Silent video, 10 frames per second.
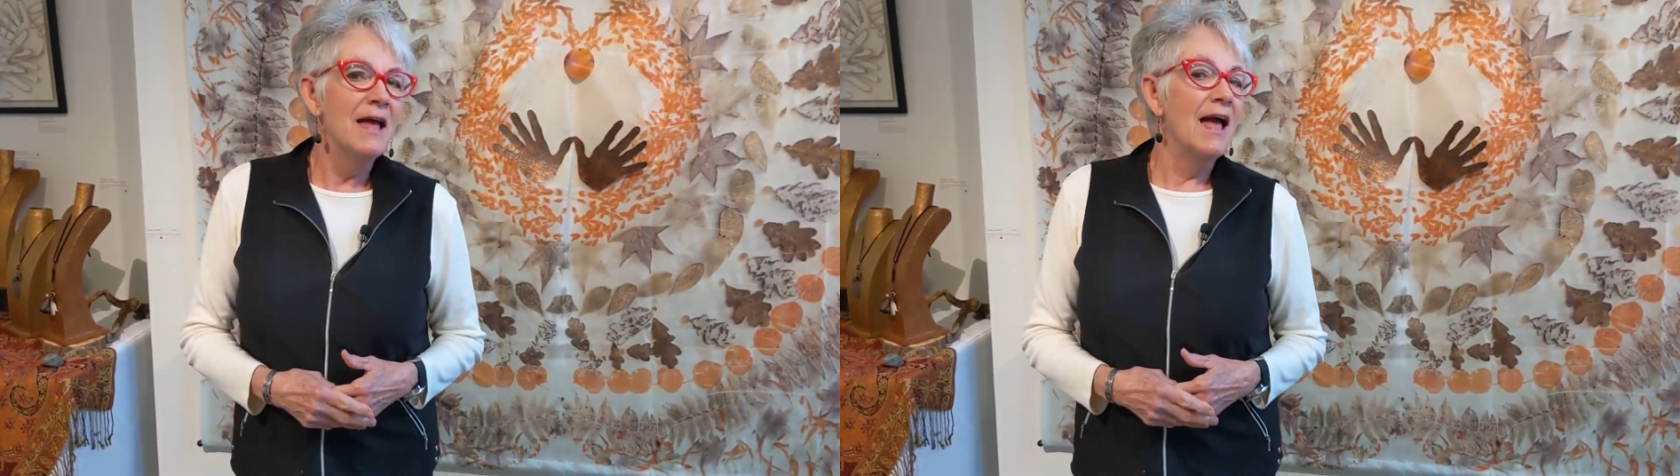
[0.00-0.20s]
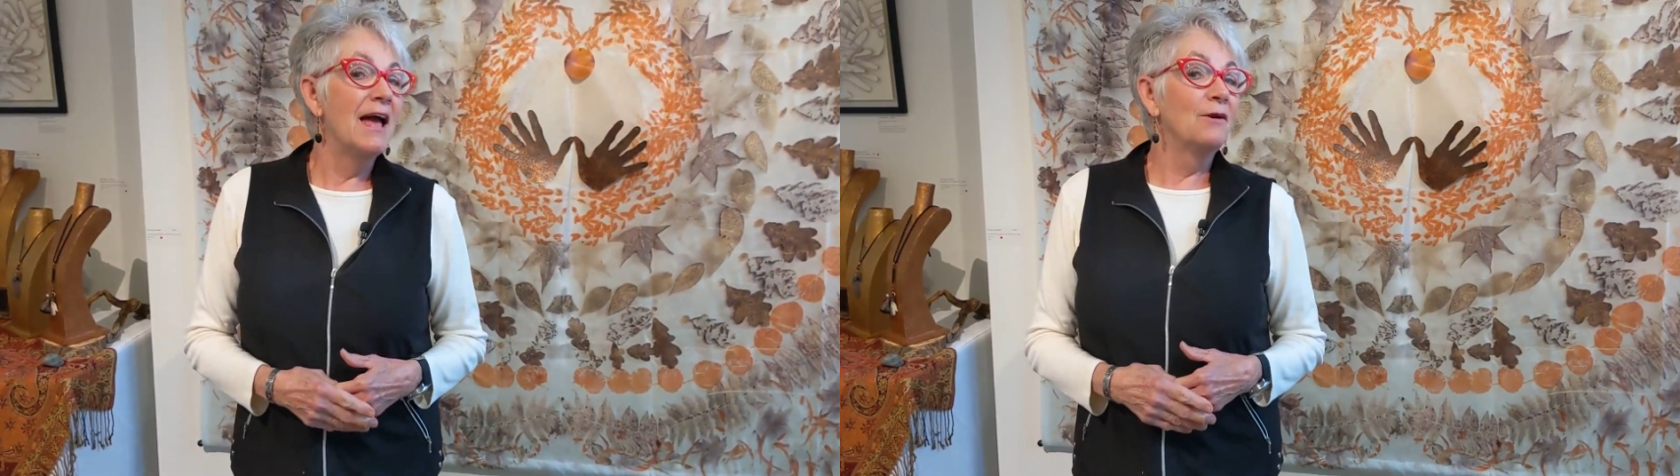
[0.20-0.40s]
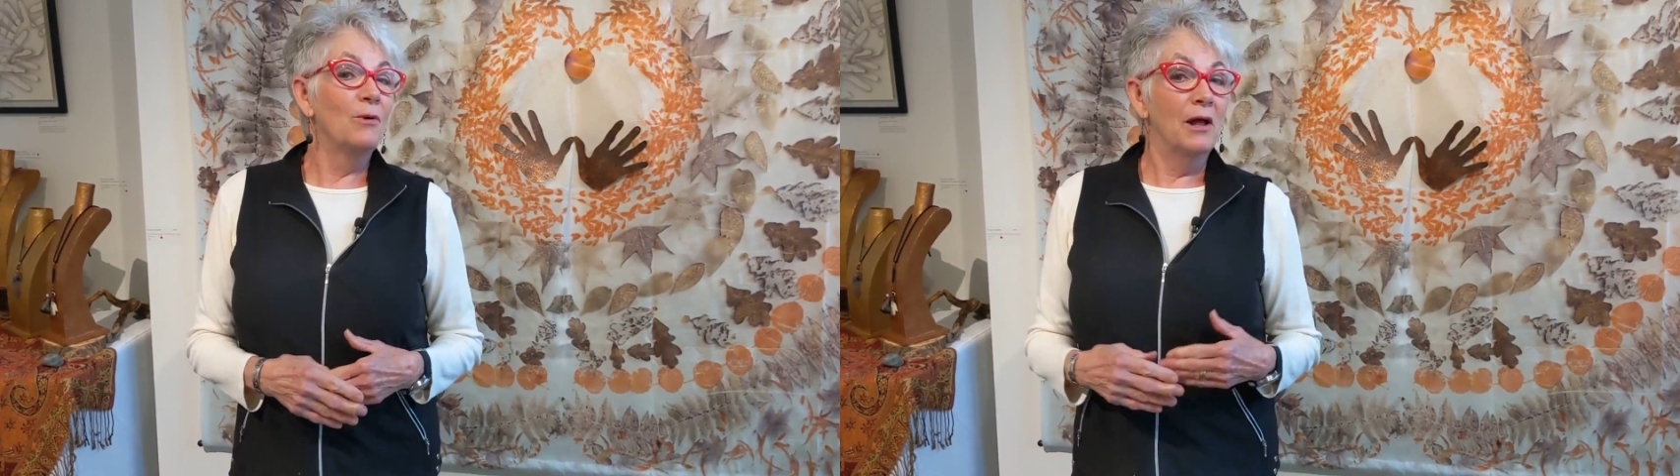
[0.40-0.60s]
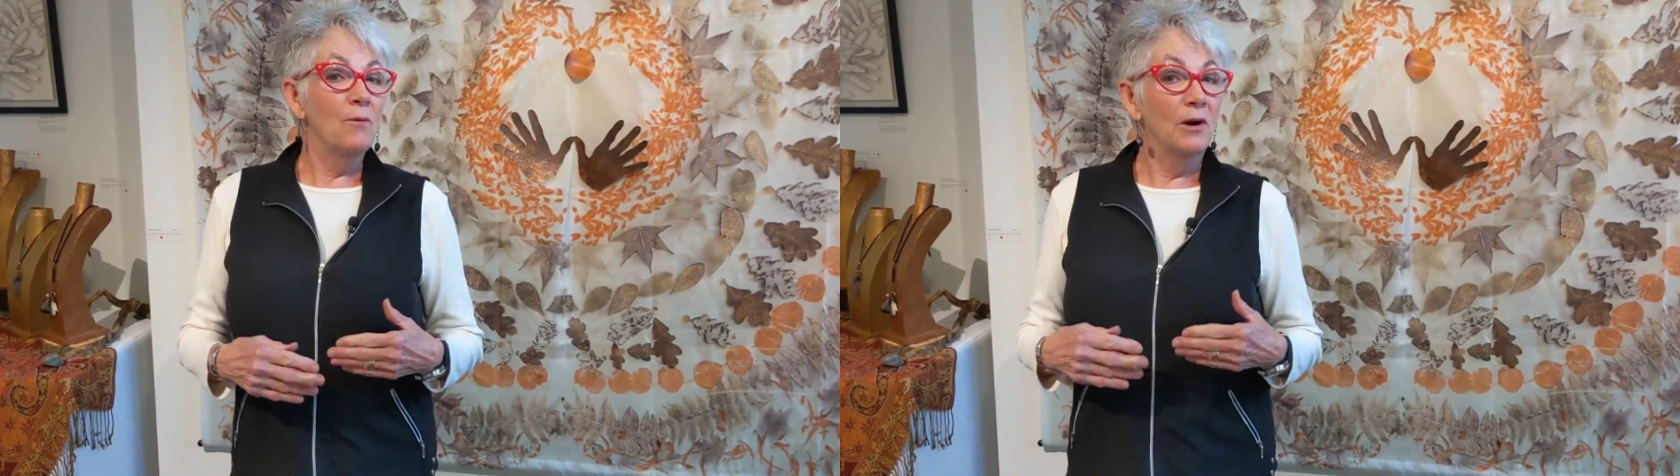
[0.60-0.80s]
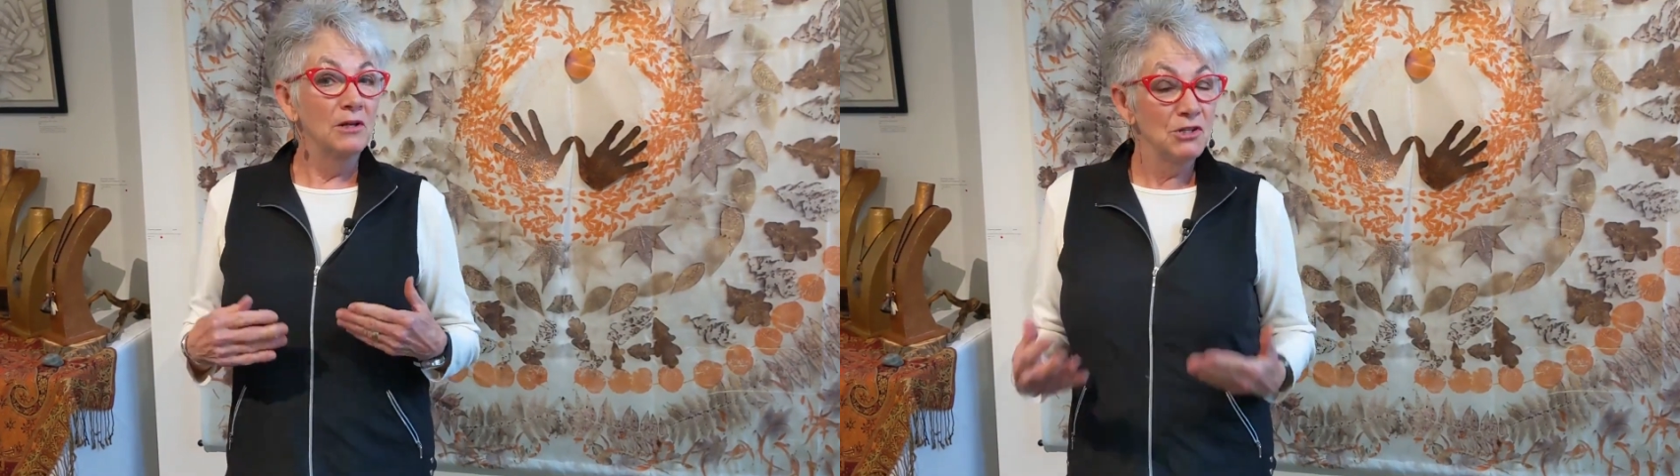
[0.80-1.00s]
And when I
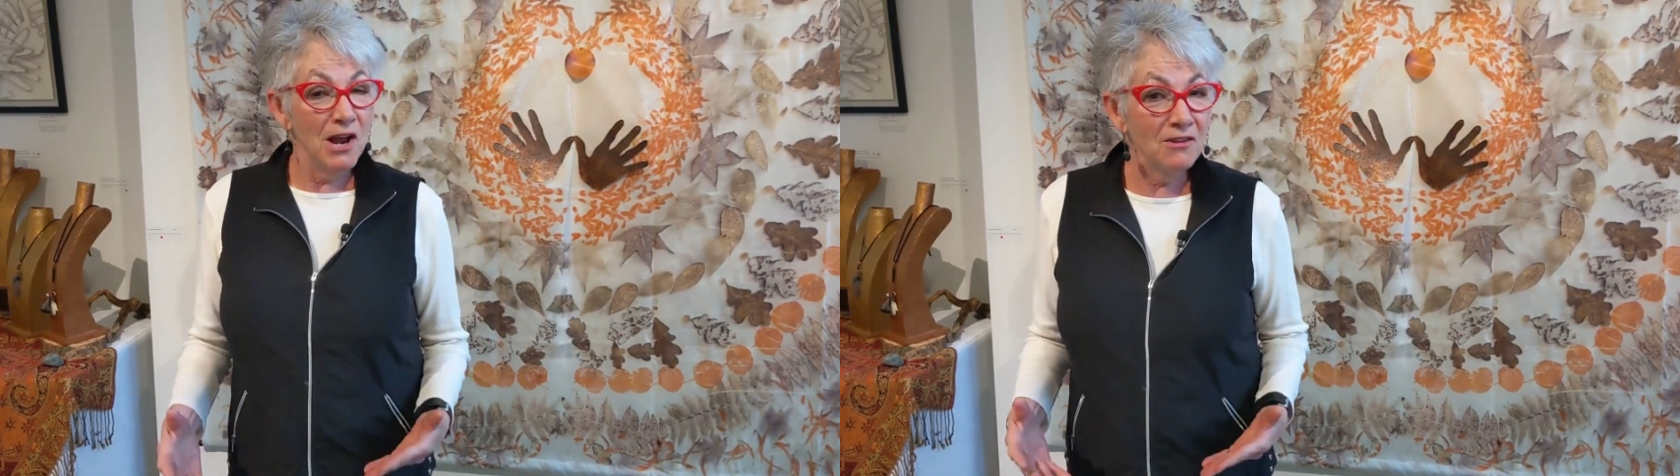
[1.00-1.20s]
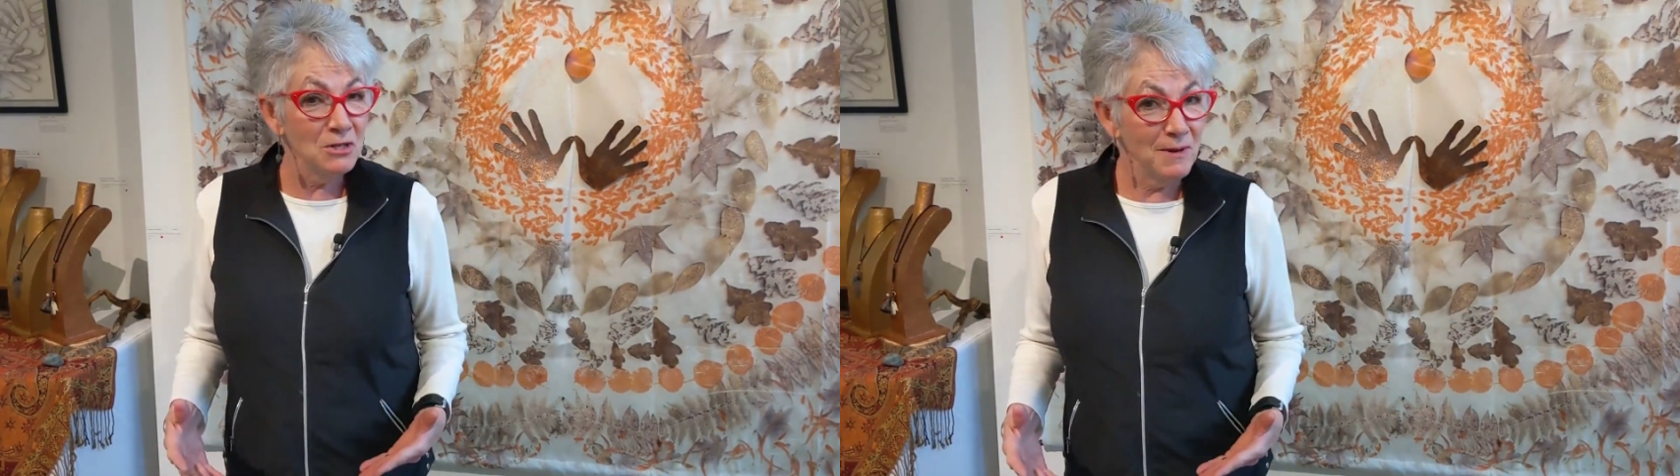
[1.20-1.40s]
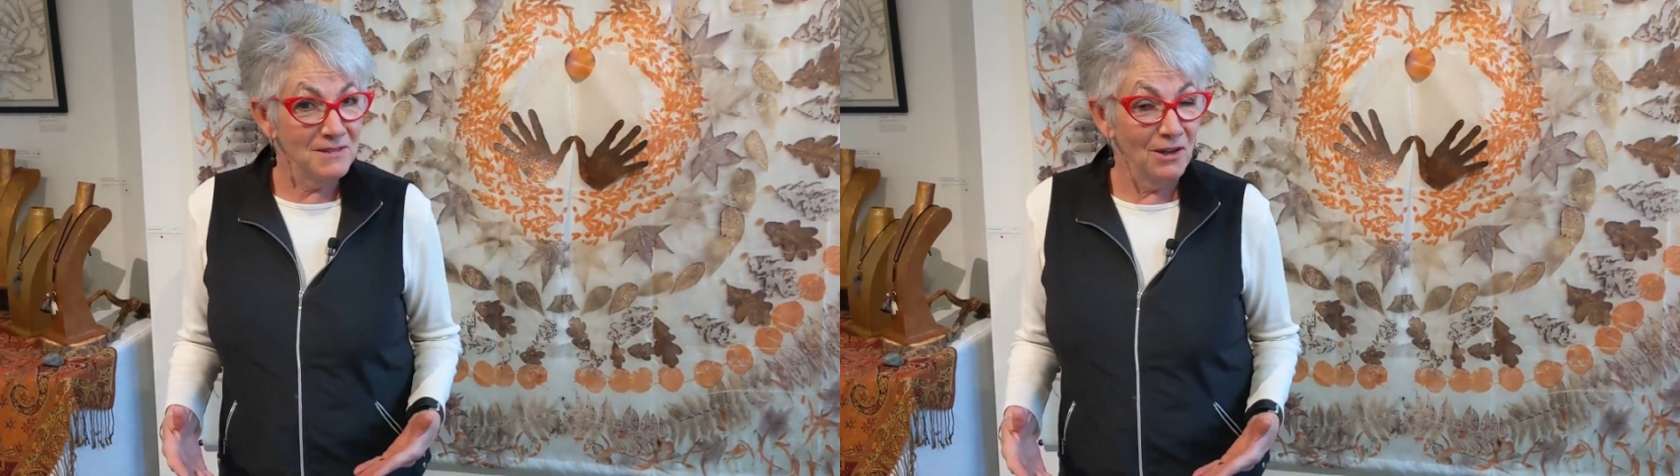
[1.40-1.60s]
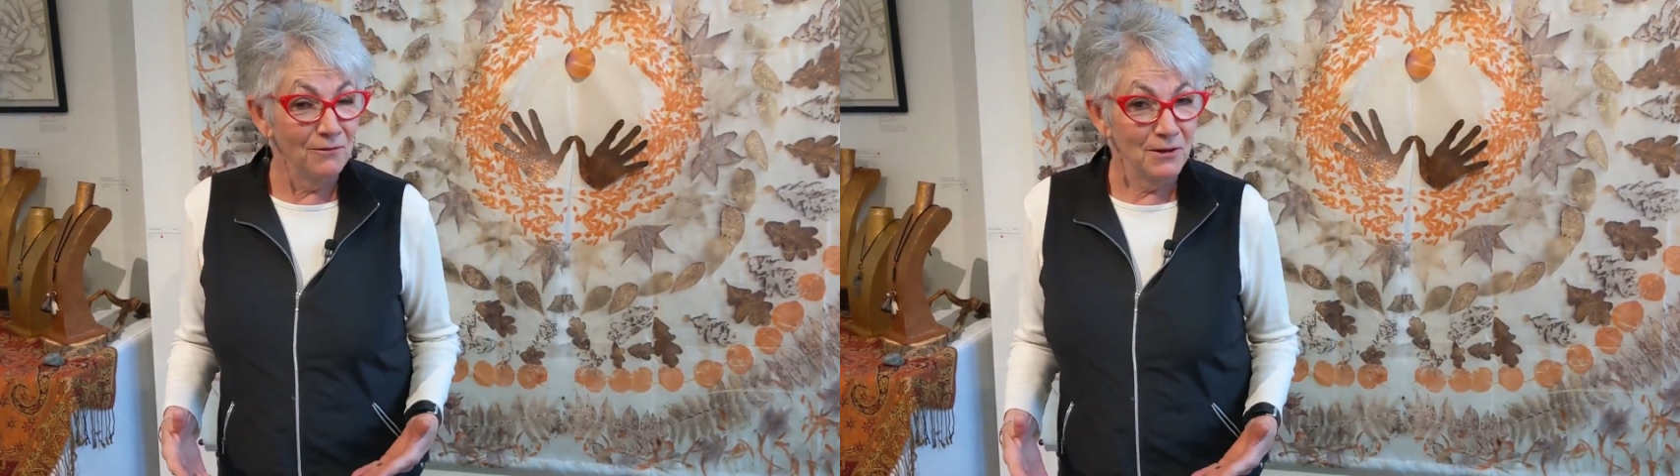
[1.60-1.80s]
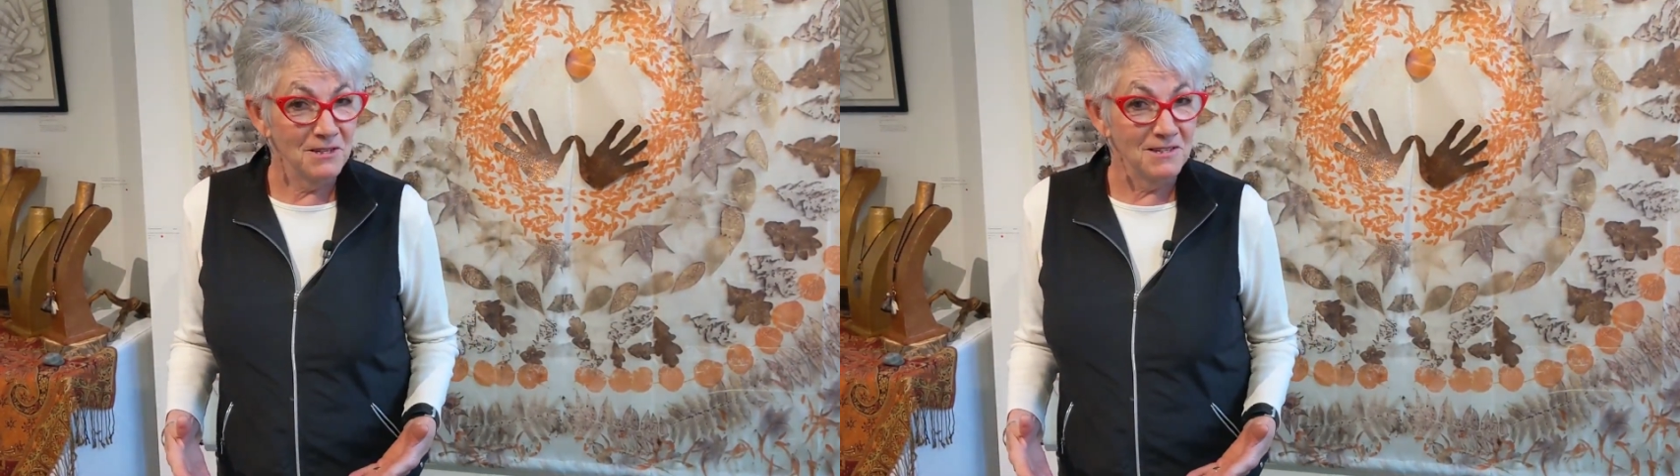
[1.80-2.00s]
want to challenge
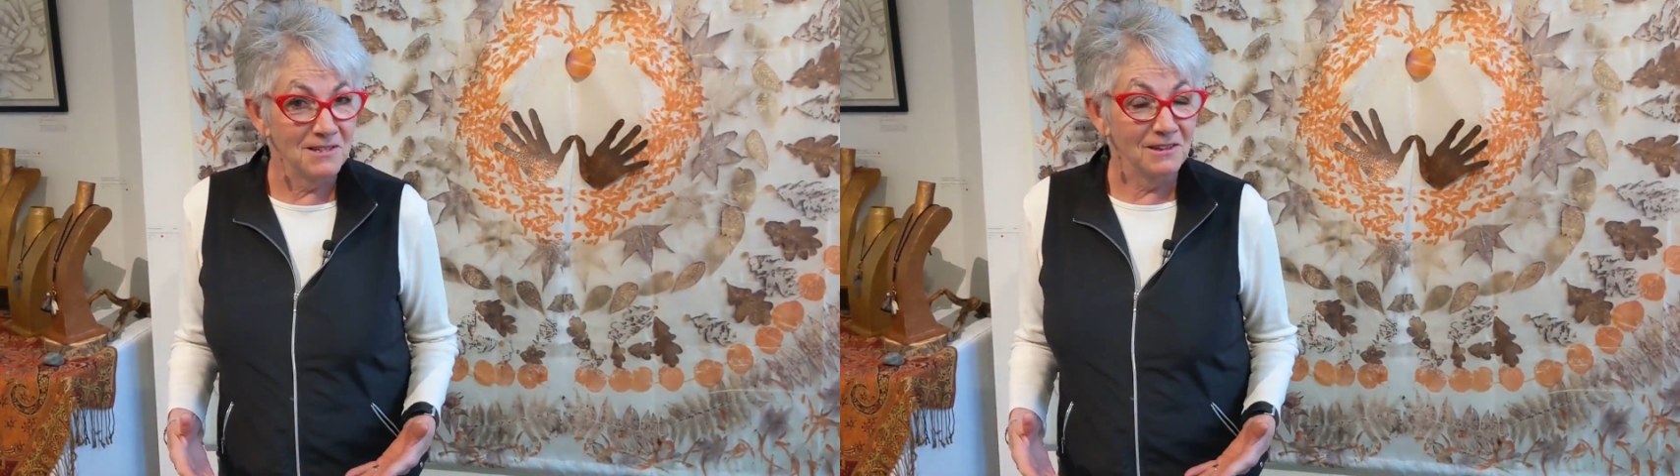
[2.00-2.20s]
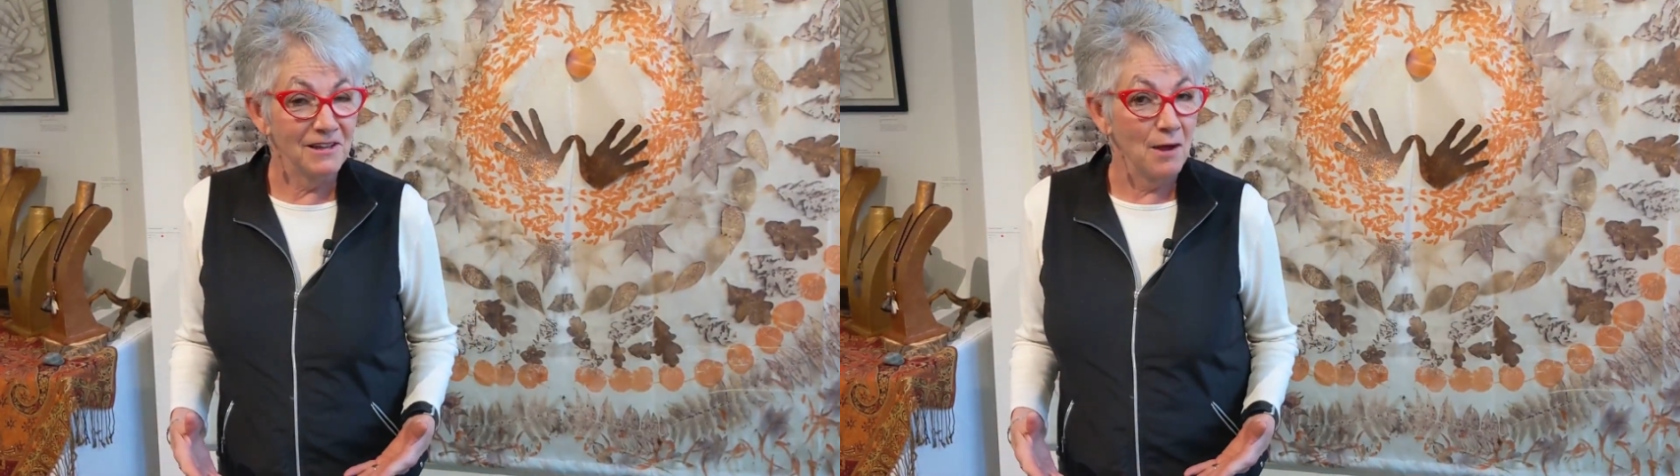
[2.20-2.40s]
myself artistically,